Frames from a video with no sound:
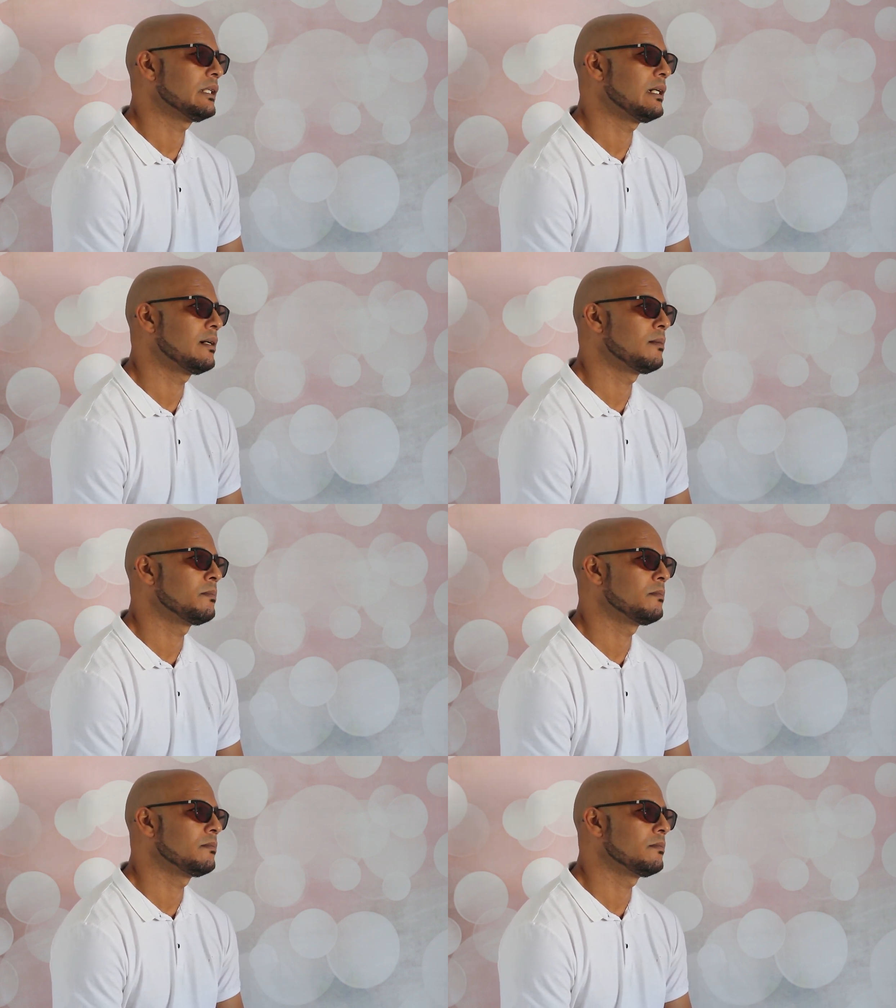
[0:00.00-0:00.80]

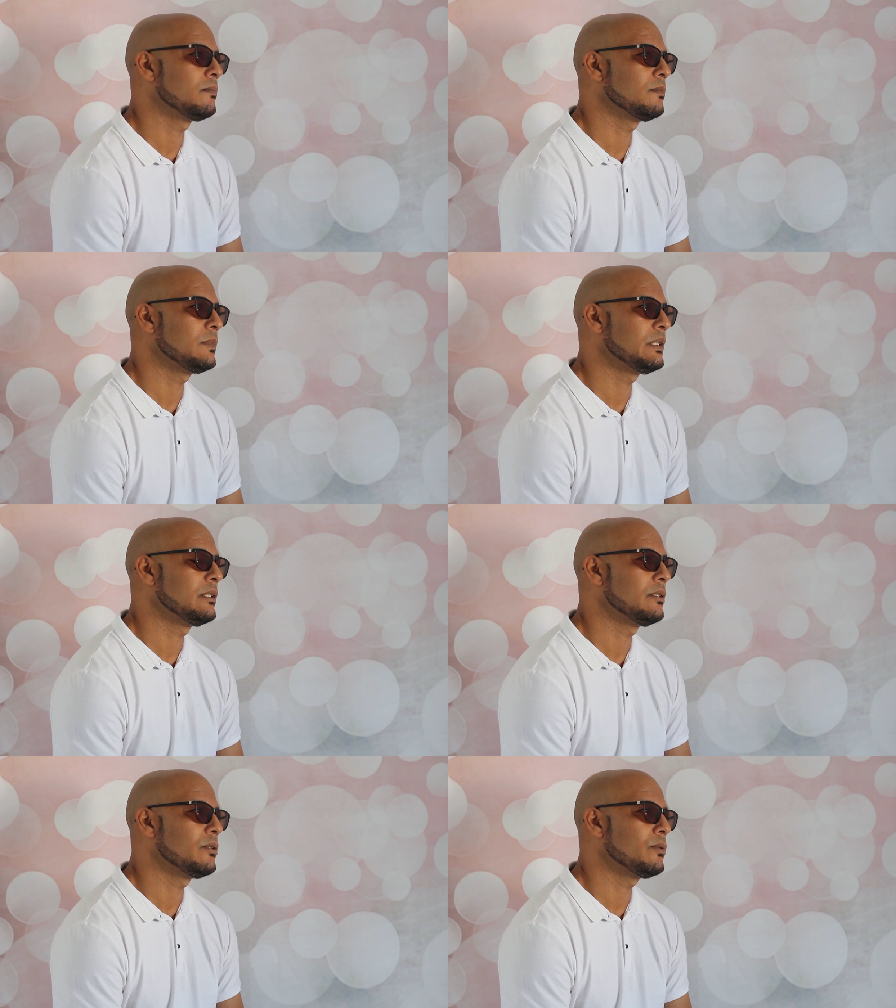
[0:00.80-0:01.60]
Um,
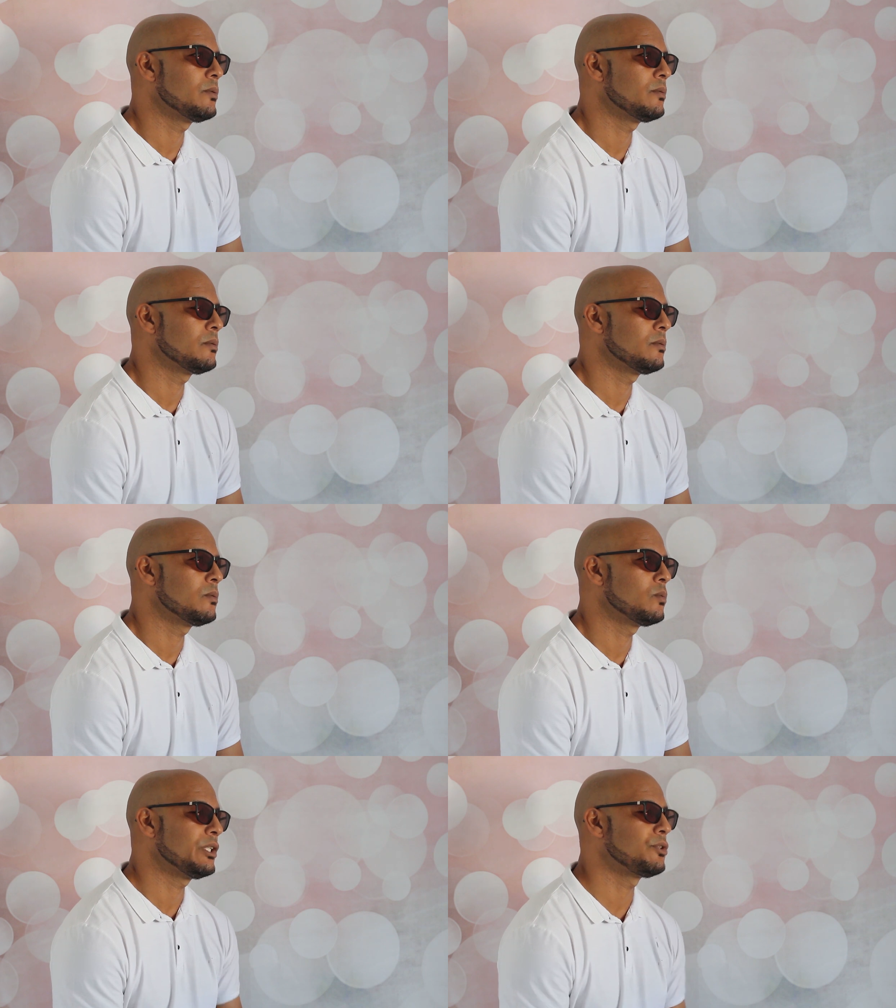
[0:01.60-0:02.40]
you know,
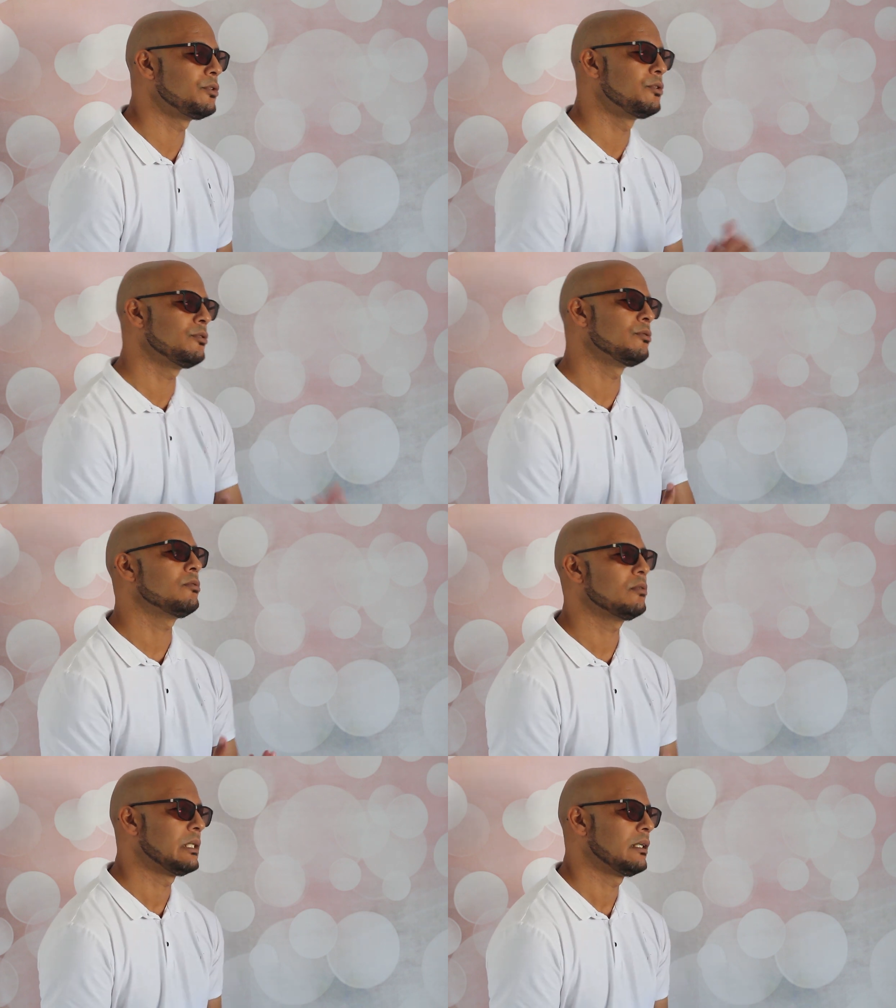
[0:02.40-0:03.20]
what you
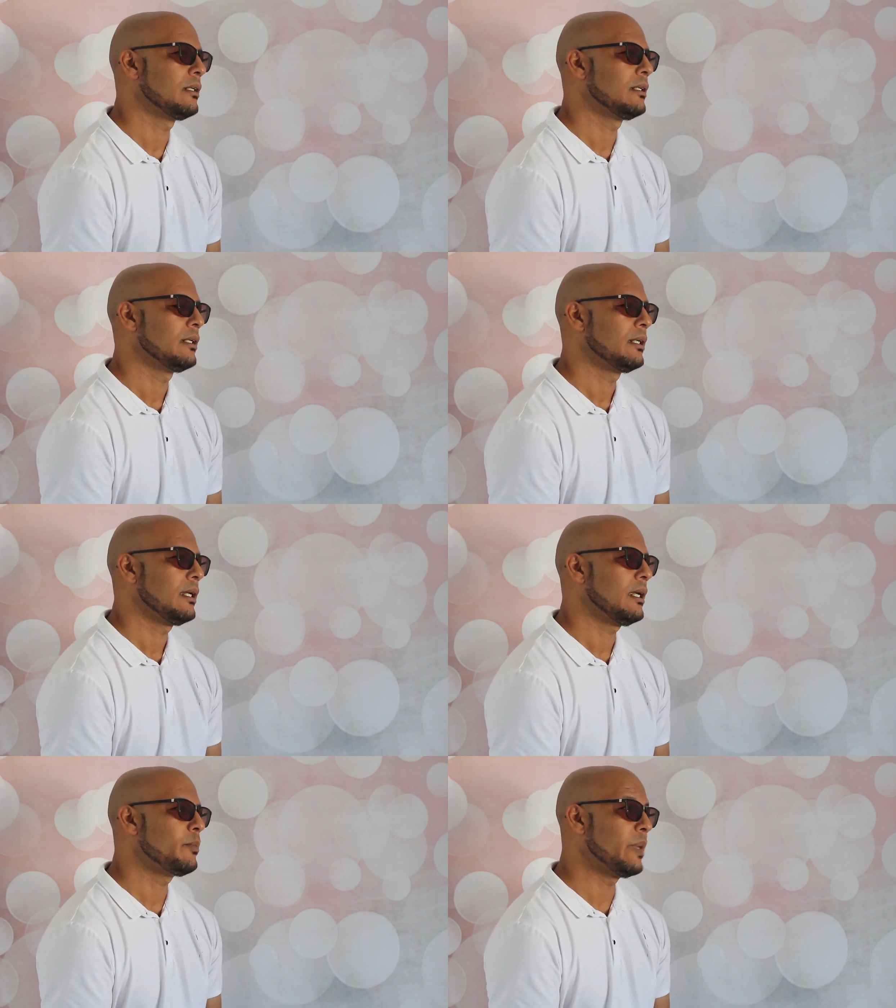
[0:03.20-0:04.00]
do,
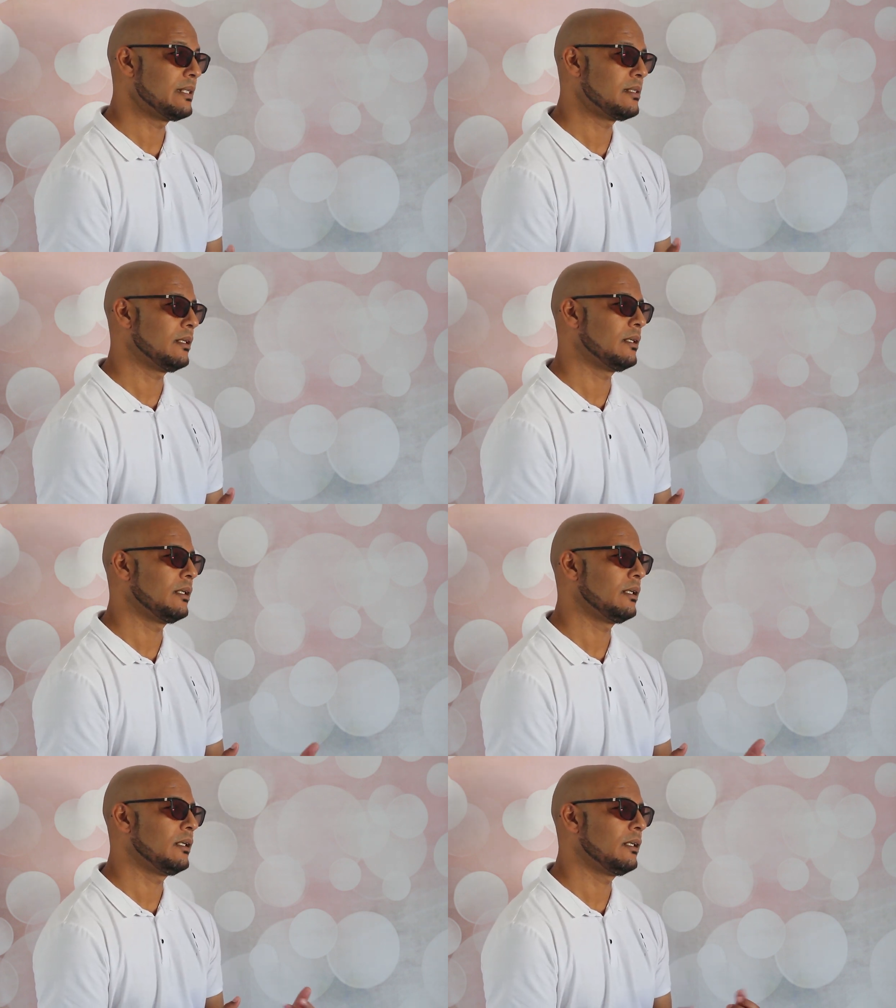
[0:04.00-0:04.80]
it
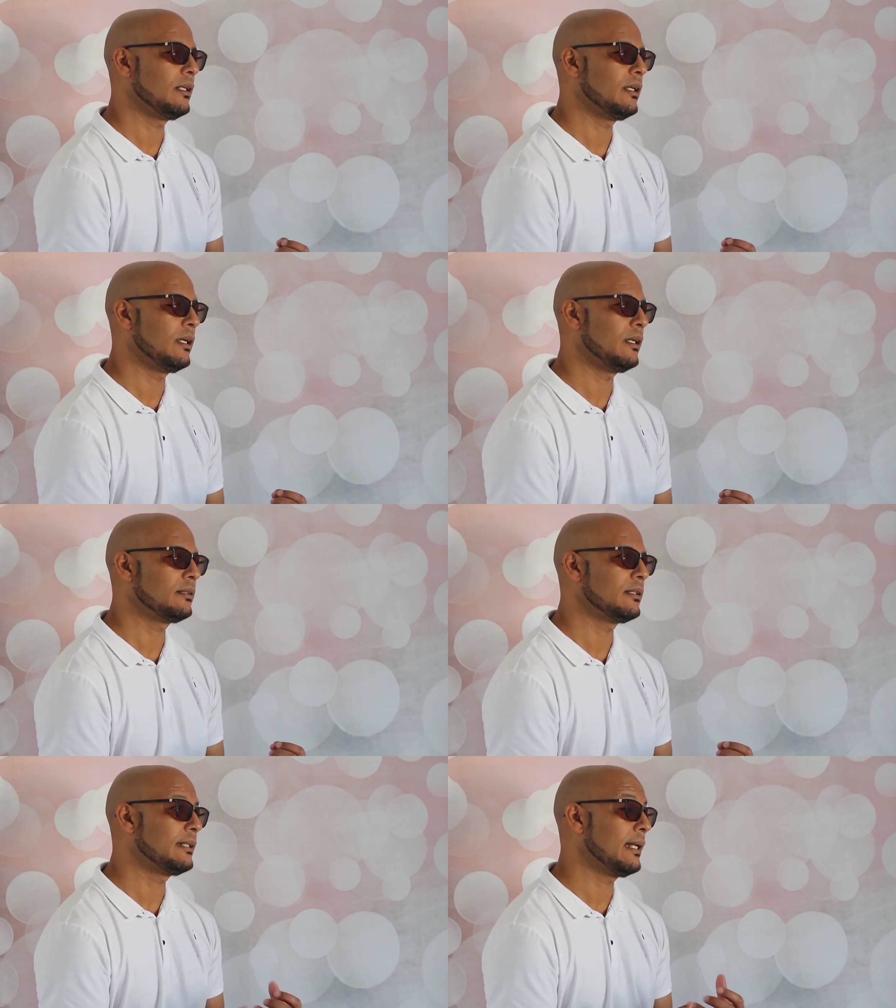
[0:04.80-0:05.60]
basically,
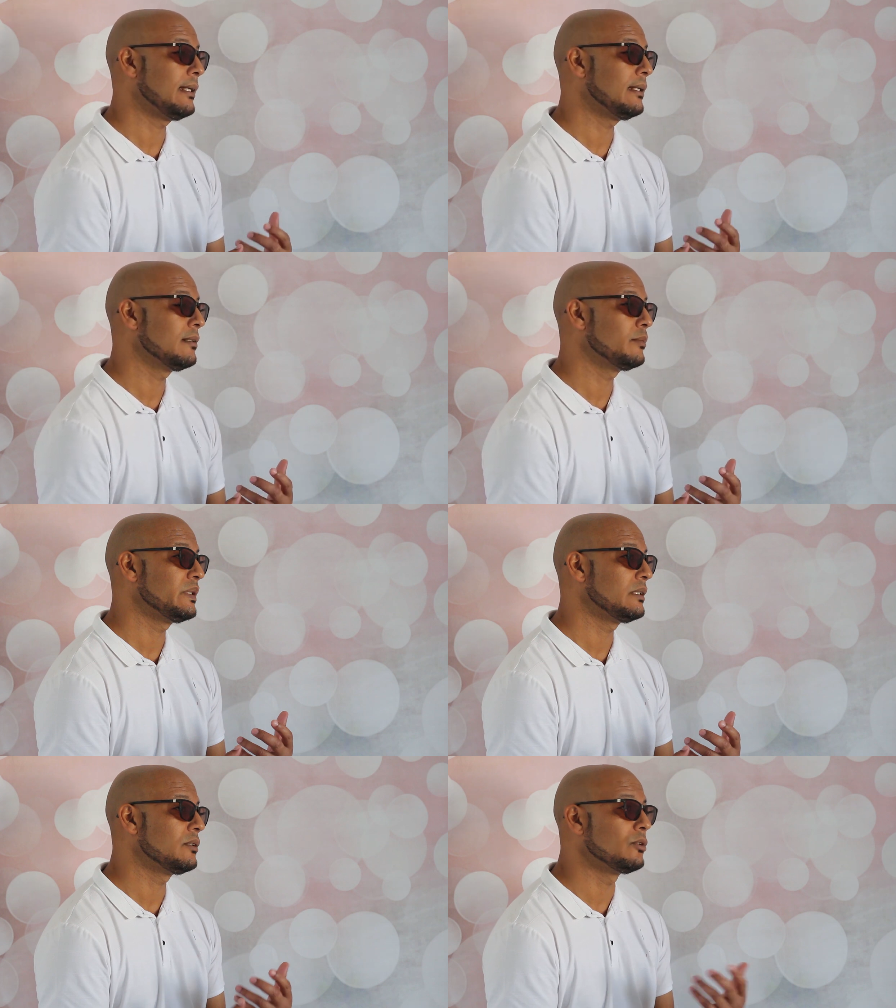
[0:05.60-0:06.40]
it, it can
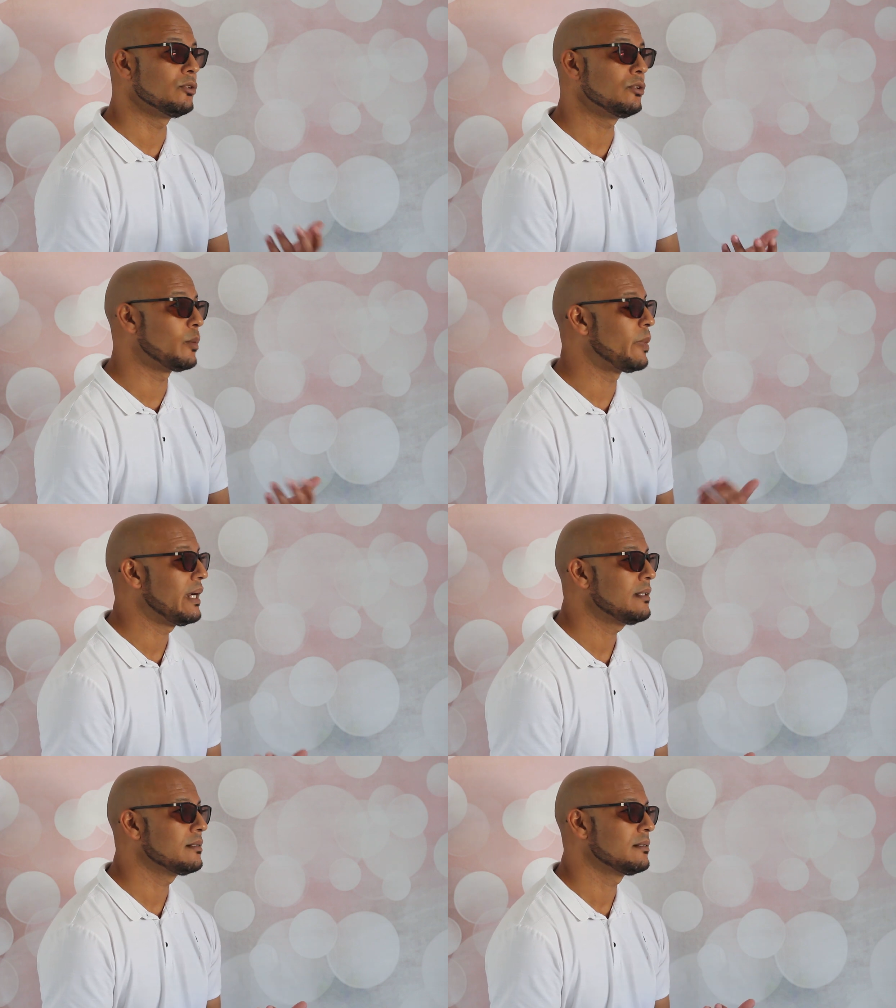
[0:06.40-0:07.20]
either be good or
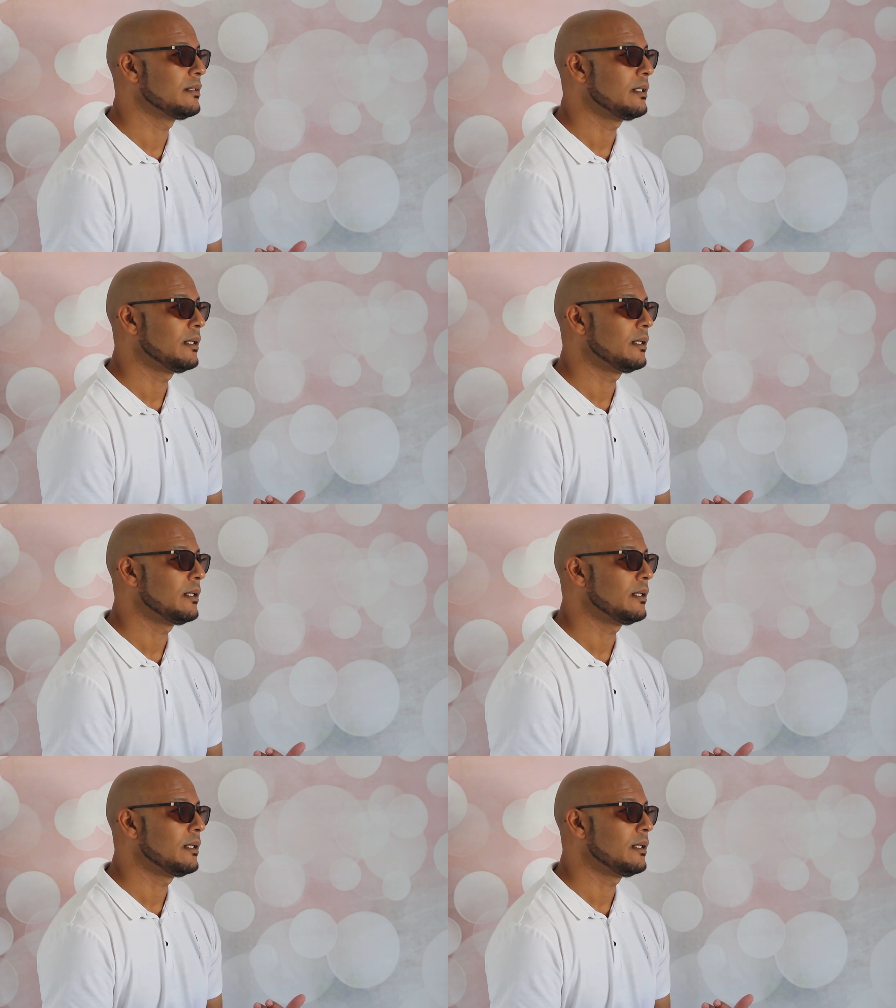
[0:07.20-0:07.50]
bad,